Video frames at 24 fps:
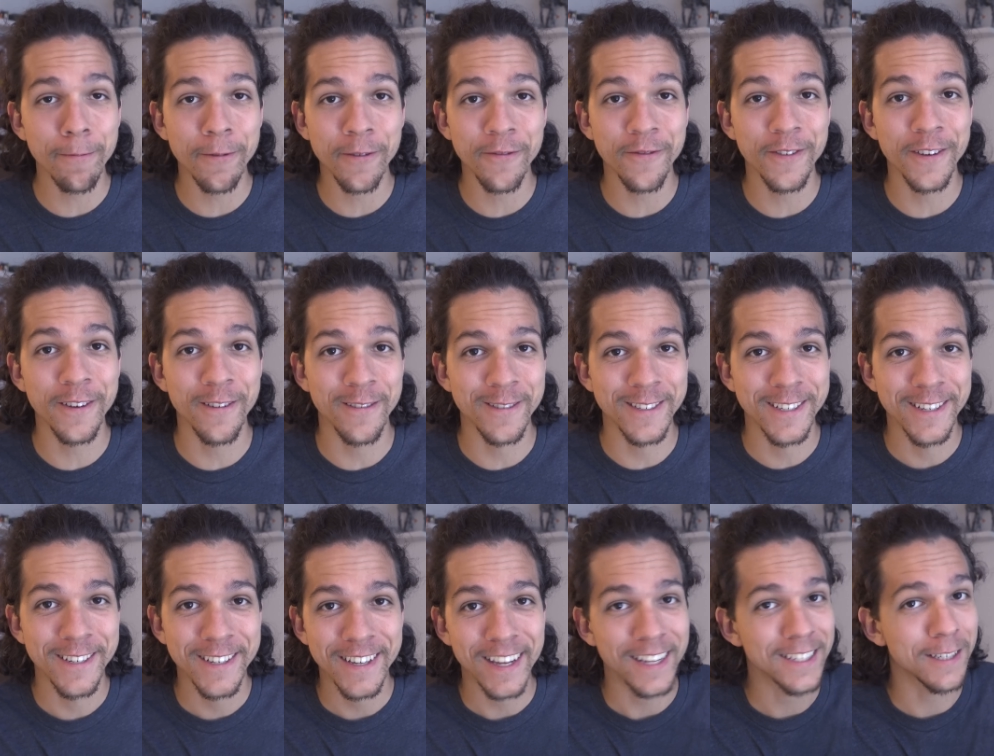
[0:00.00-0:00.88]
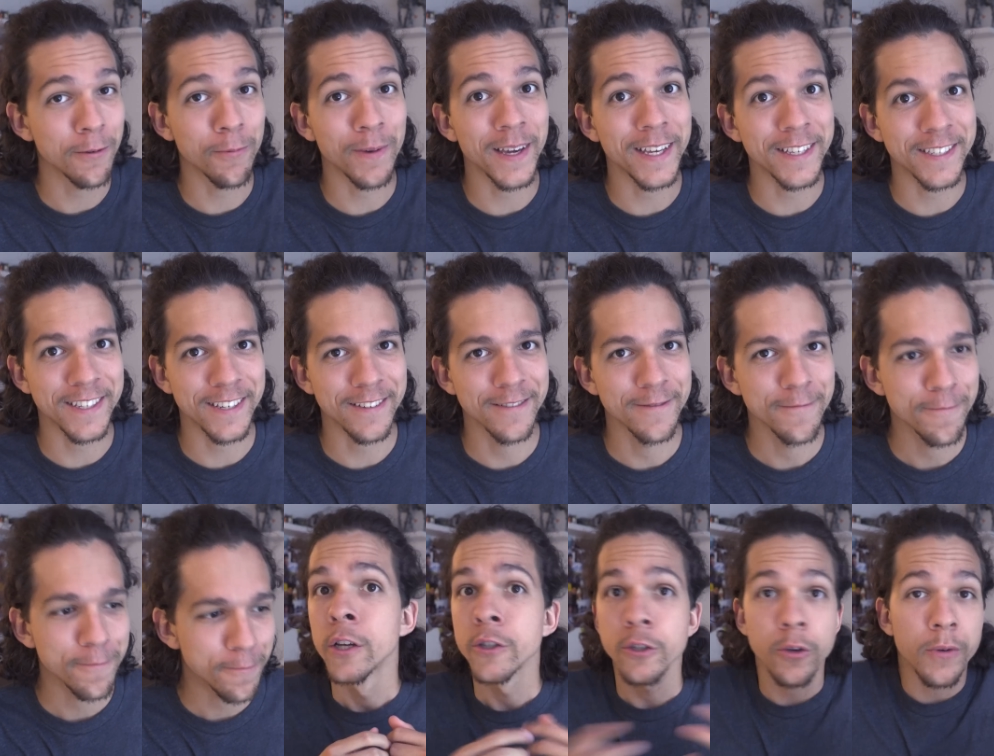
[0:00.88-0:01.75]
depth of field. It's amazing.
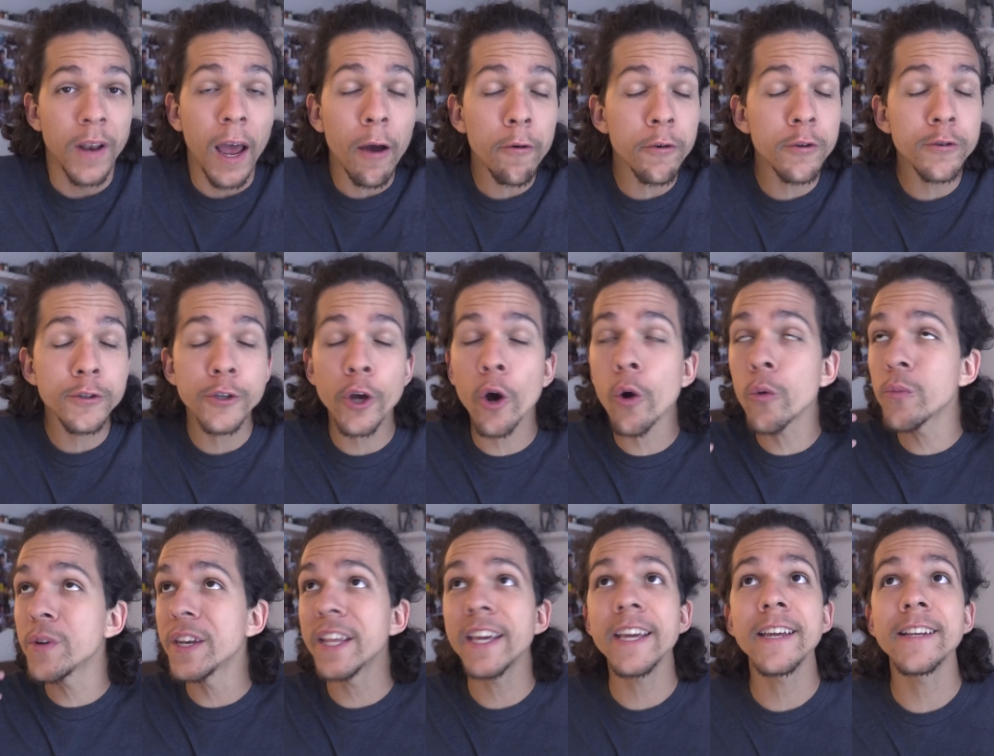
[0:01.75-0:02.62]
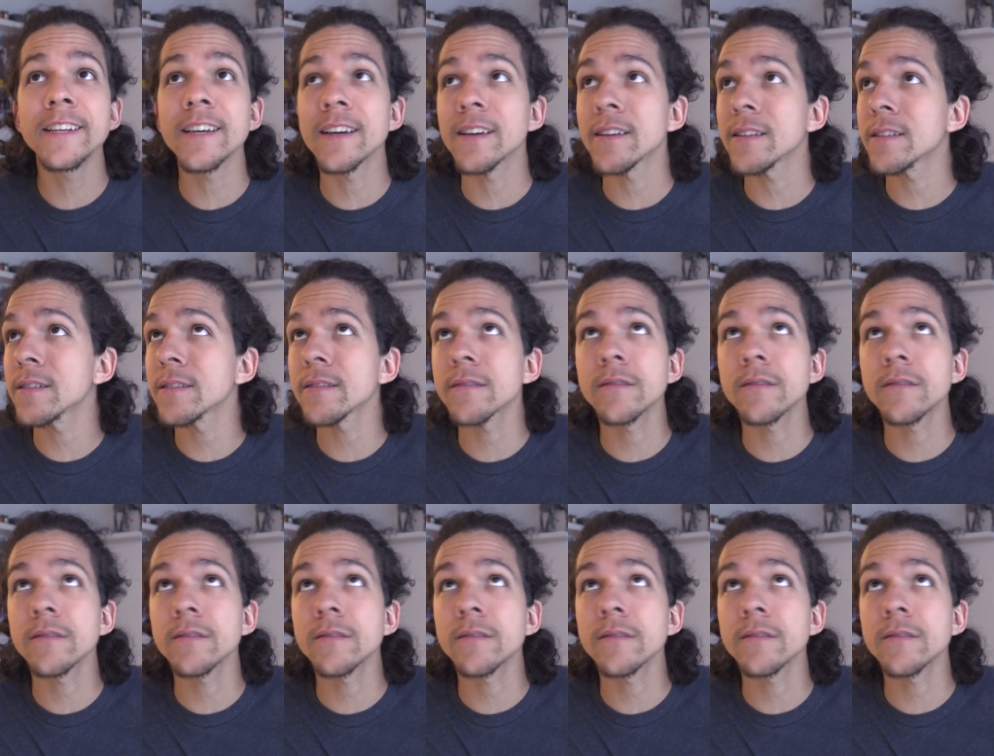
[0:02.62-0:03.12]
So now you don't need